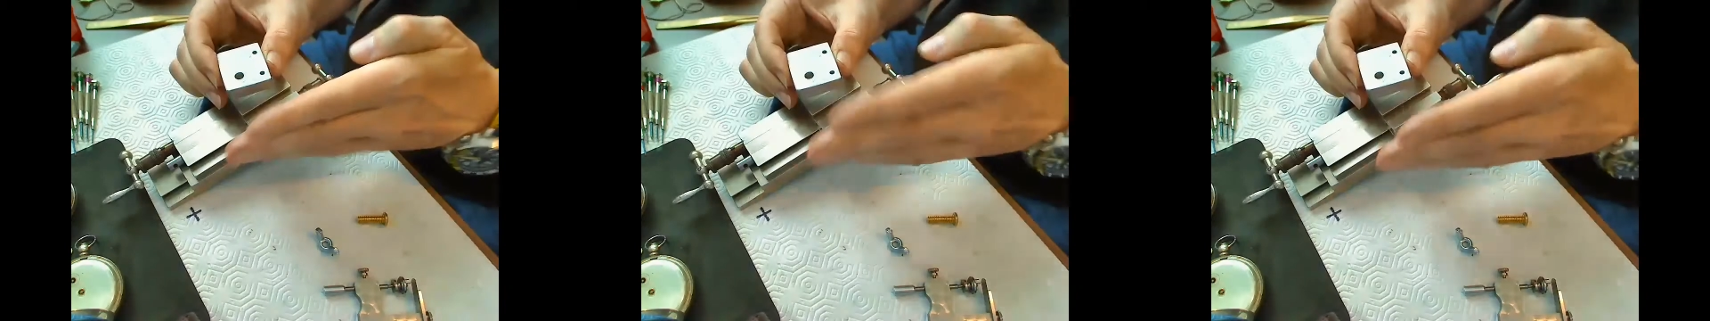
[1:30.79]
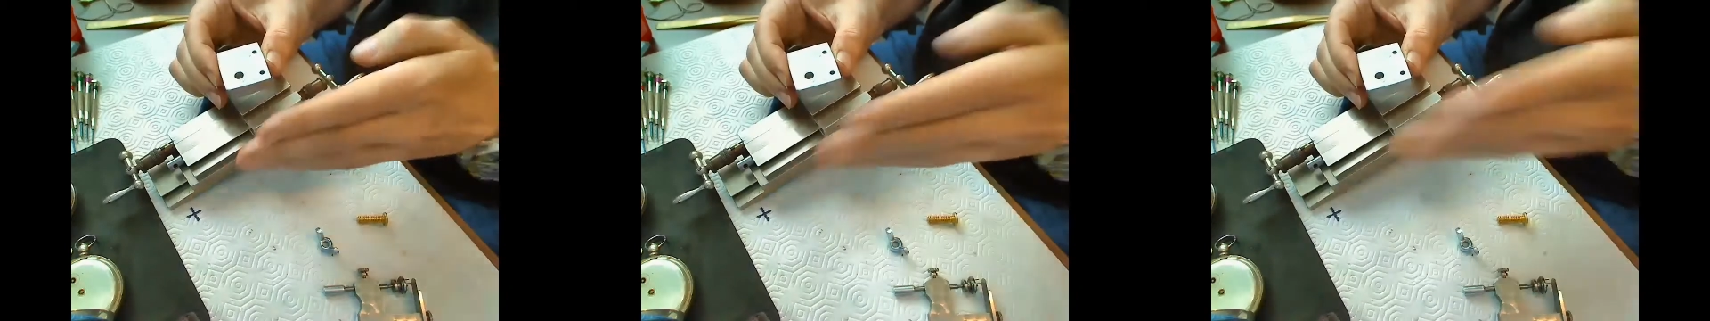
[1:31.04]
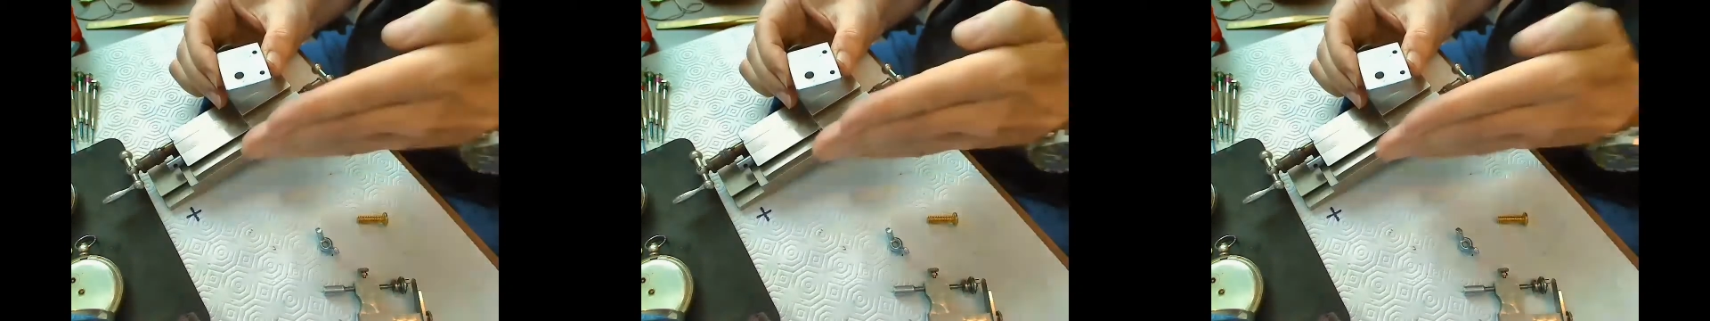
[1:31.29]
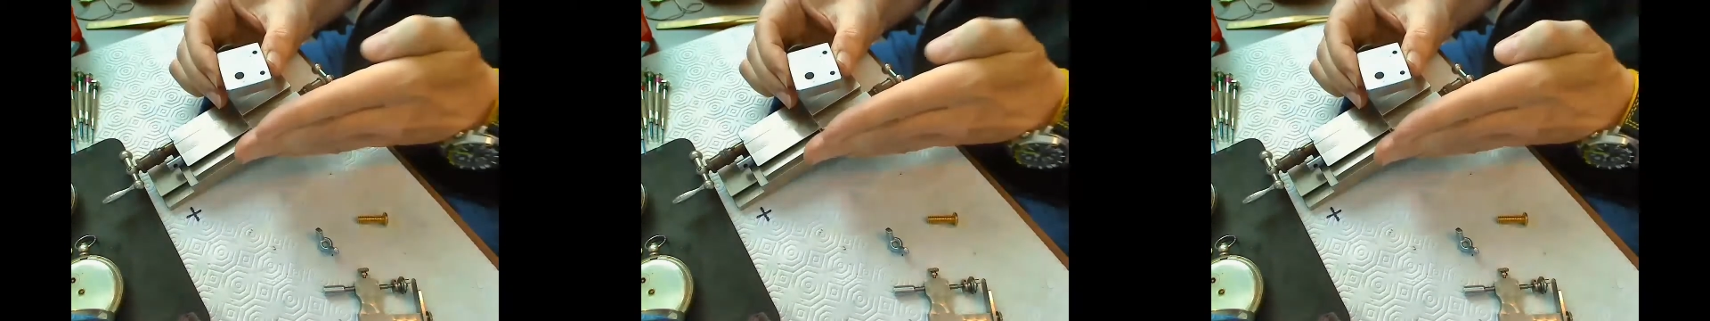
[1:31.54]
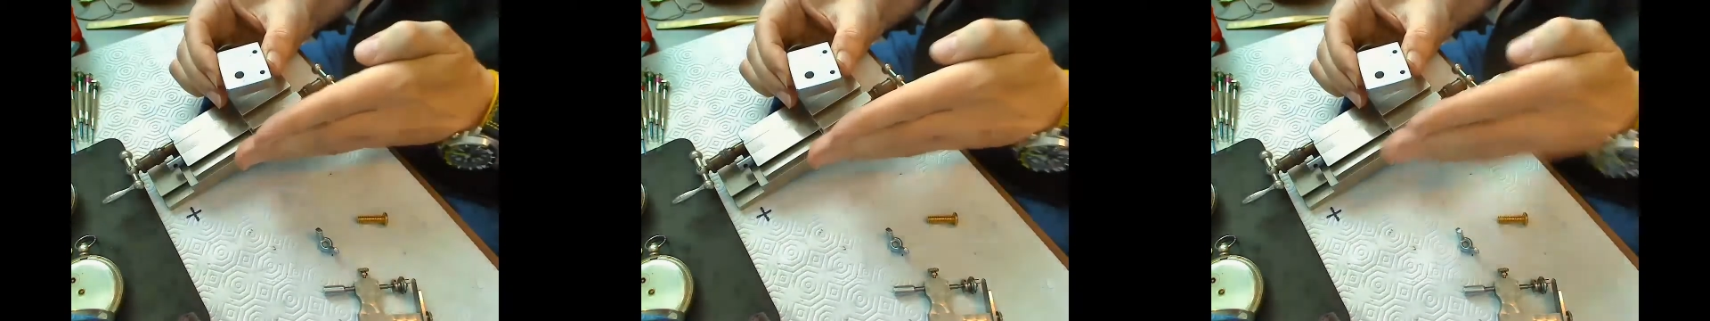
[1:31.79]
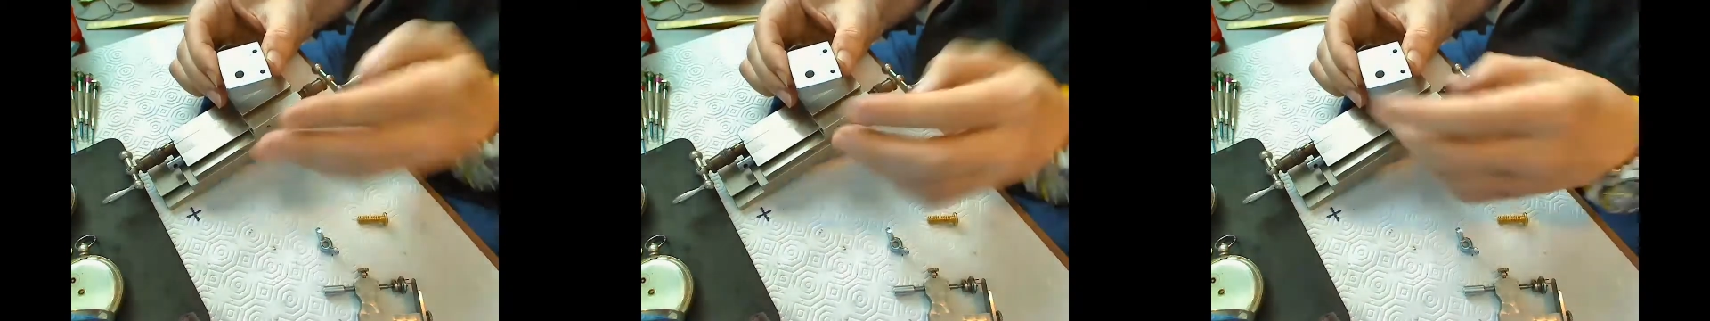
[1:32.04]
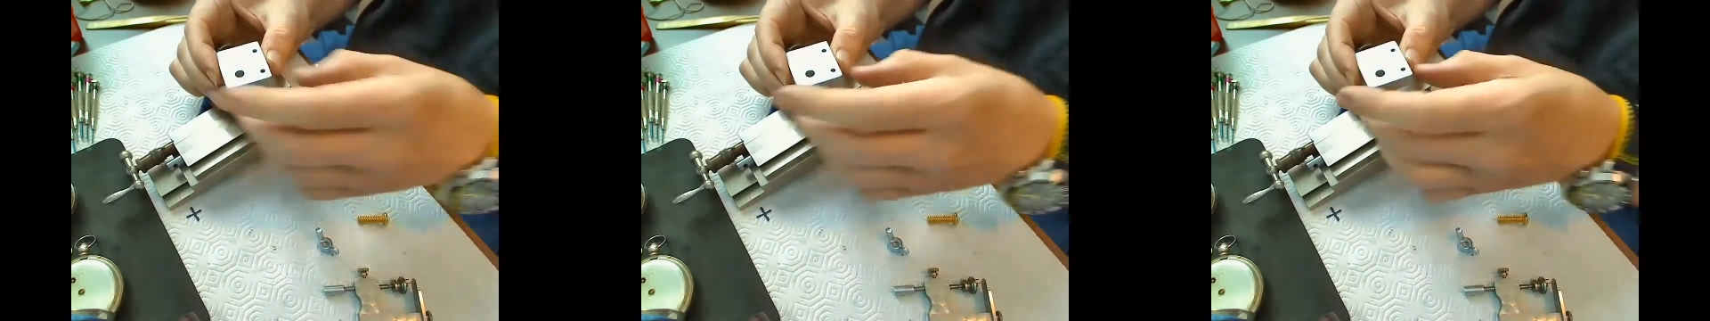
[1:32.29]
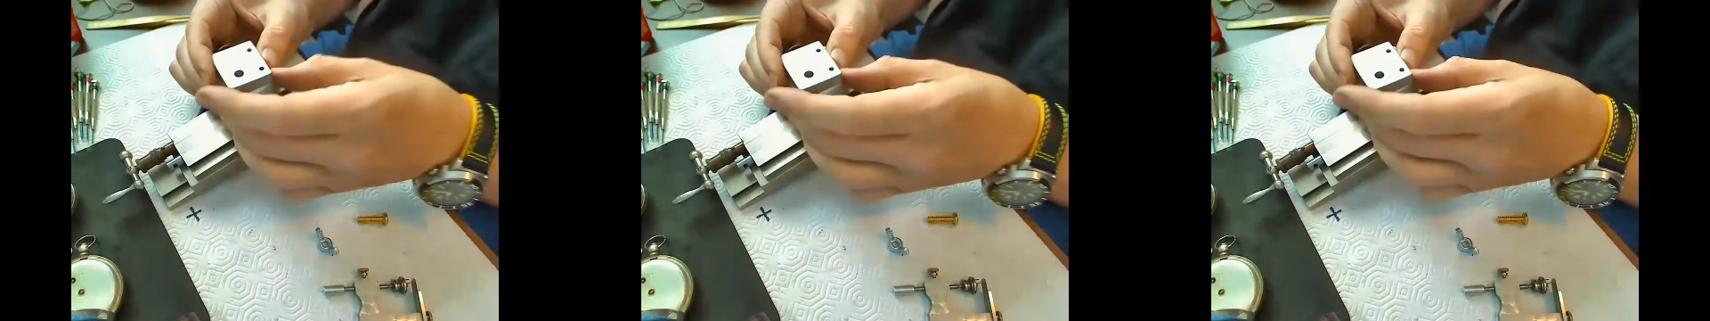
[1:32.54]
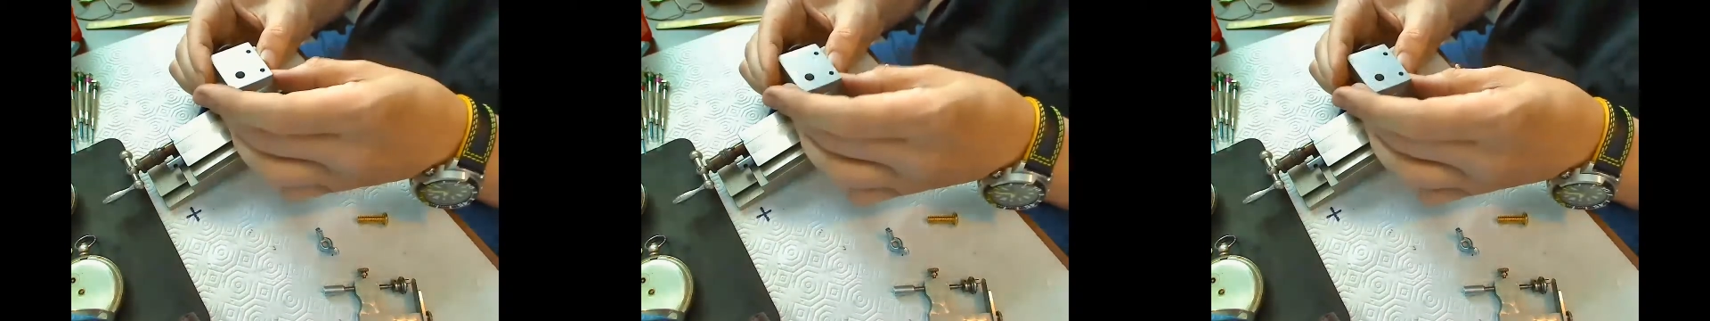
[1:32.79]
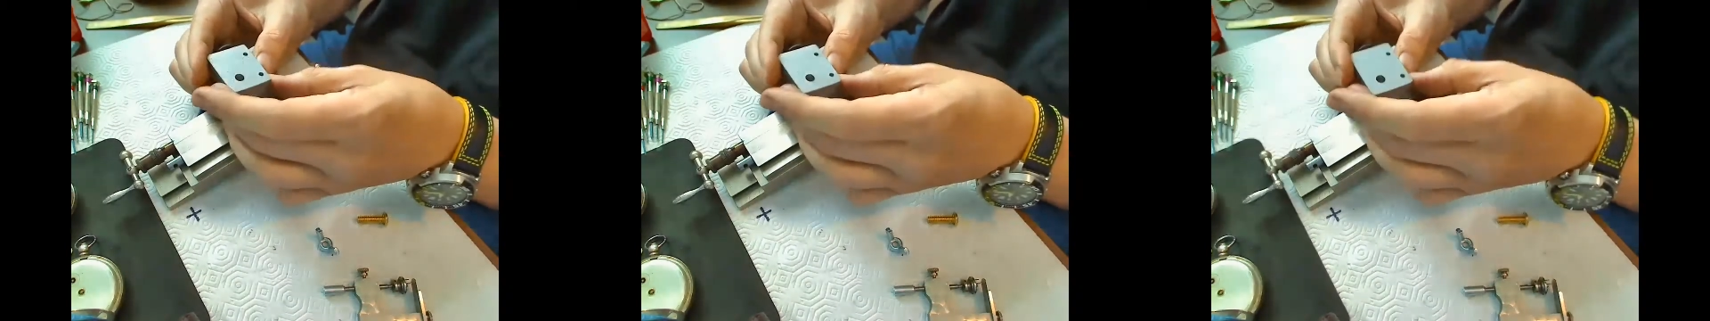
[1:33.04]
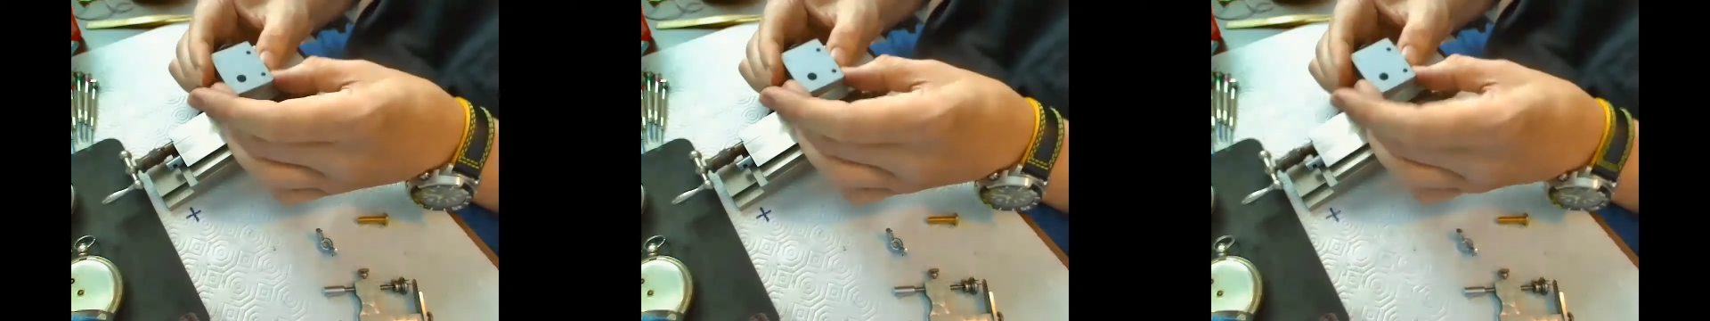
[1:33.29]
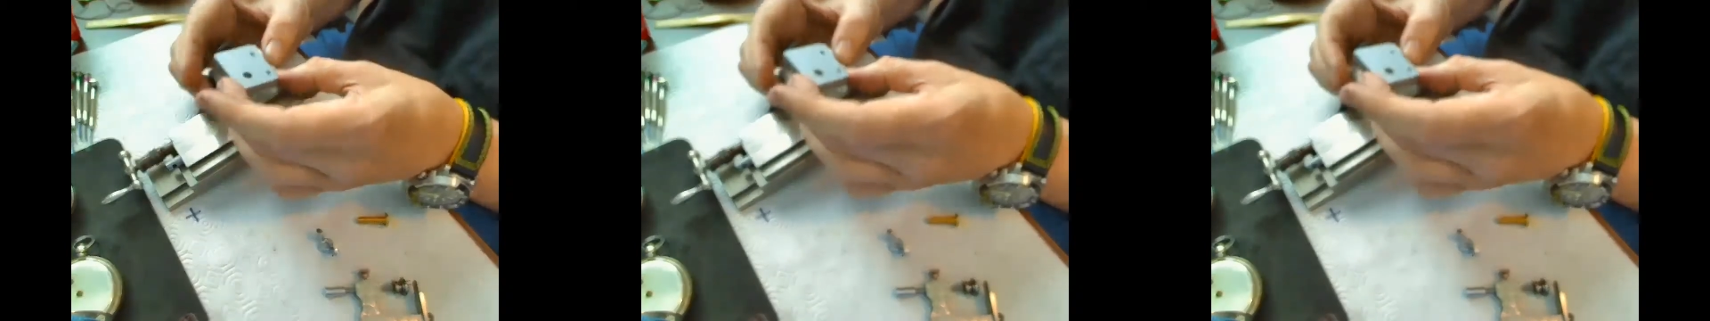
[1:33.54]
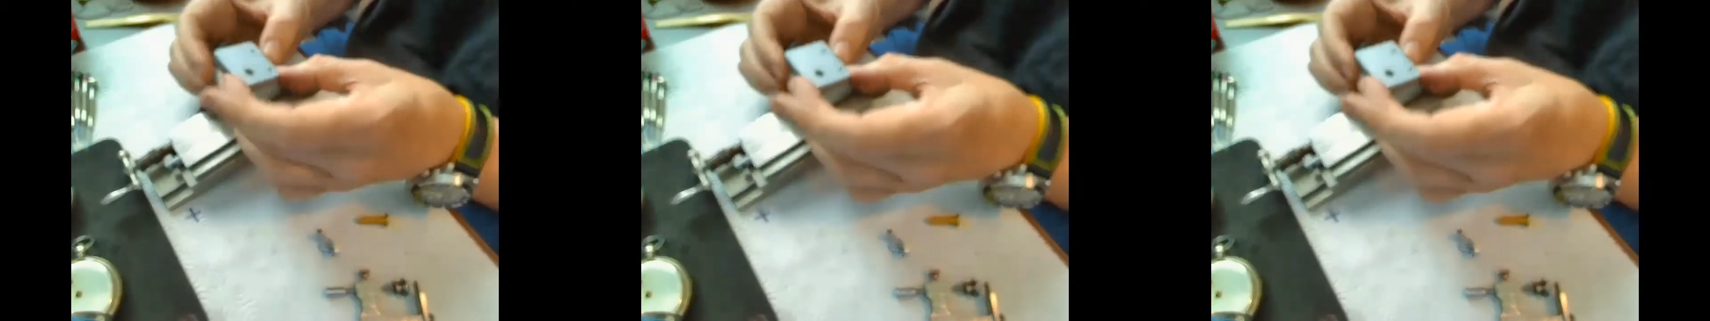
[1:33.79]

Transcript: No face is visible, so there are no lips to read.